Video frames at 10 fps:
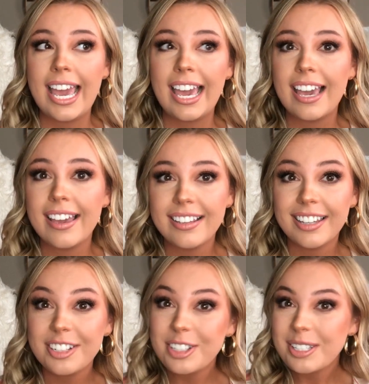And
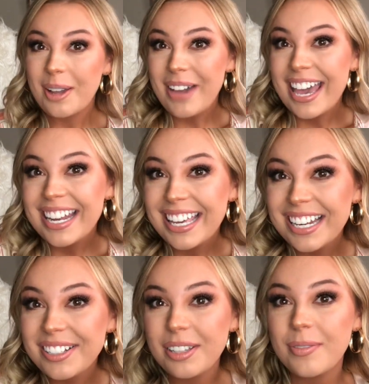let's just go ahead and get
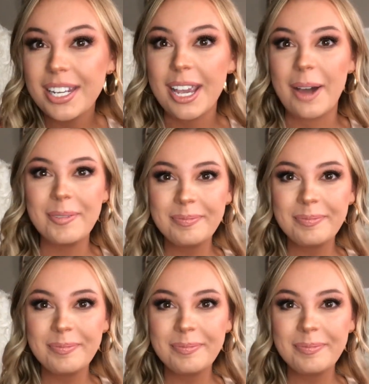into the video.